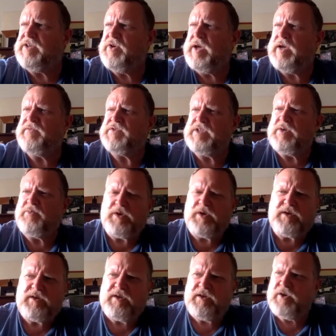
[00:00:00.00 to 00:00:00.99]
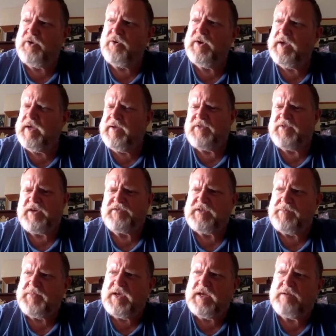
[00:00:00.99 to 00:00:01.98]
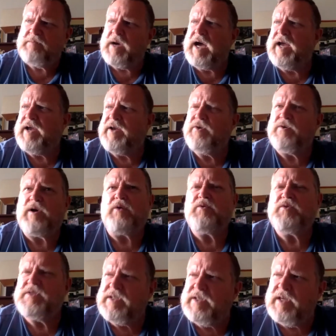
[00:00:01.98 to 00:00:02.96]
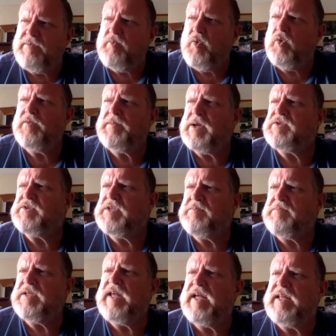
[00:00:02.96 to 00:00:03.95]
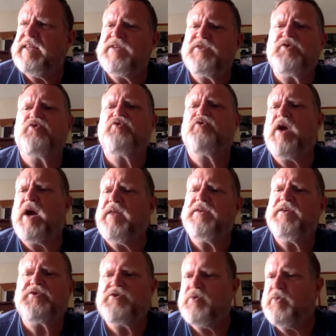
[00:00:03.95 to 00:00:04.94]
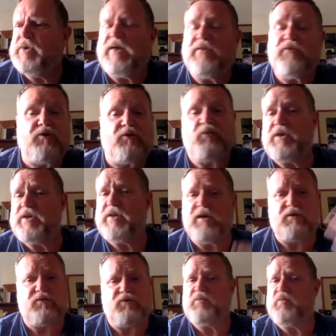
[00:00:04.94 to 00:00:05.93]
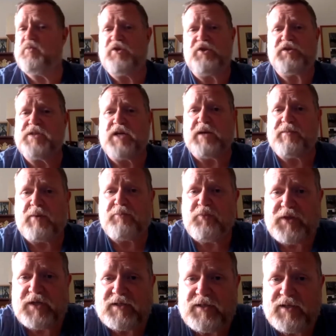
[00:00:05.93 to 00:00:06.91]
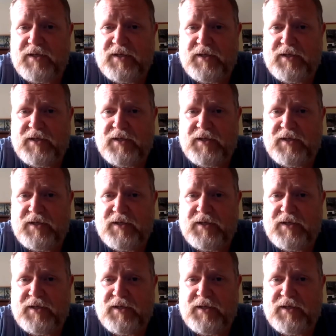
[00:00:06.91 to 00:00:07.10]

do you have someone, you know, do you have something in mind, or I was thinking more about something like this, or try this, or whatever, and we would just come up with it.